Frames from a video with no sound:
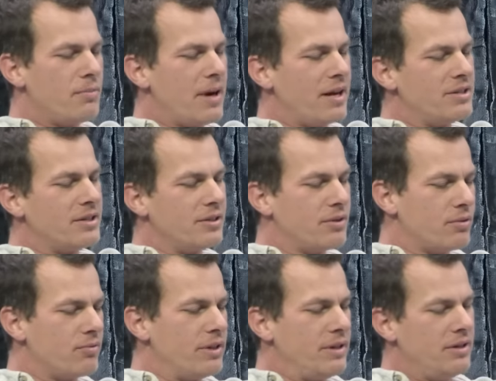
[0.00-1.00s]
managing
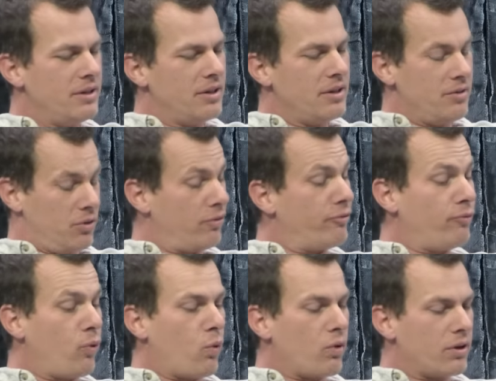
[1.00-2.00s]
three or
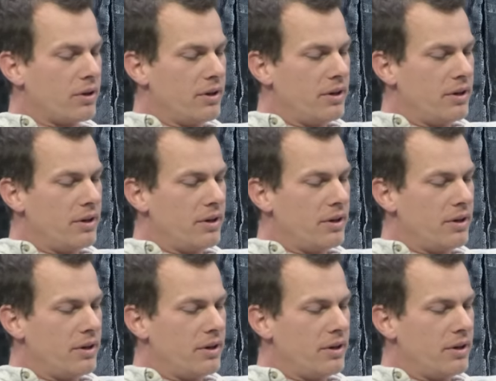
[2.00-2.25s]
four